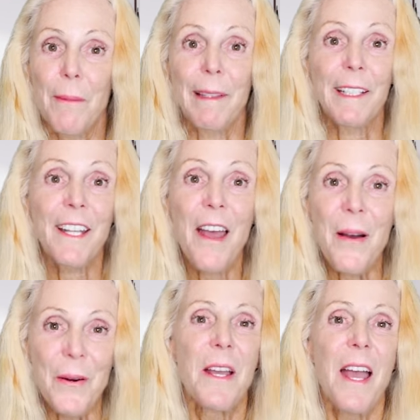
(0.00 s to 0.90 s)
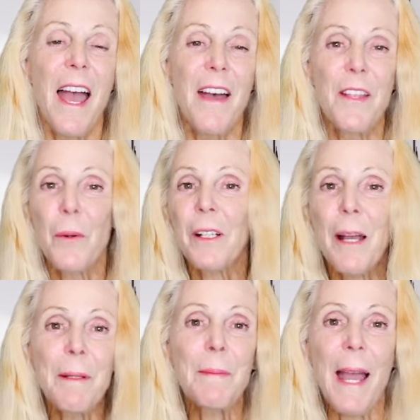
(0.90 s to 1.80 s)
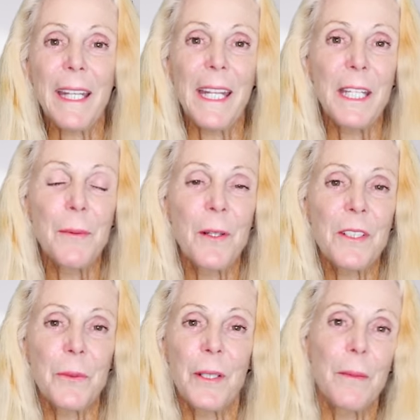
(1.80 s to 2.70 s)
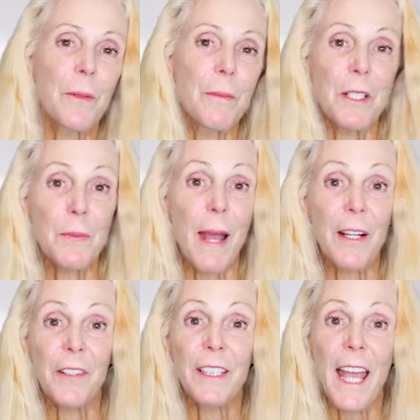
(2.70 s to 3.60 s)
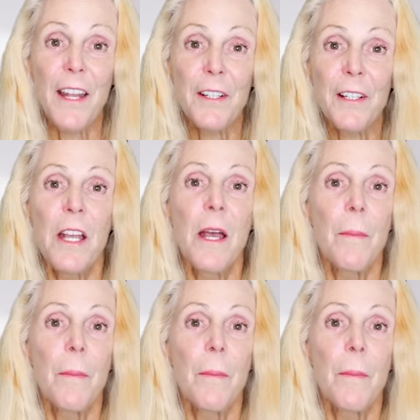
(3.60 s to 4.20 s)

like, no. They weren't coming back anymore, so we didn't put much back on the counter.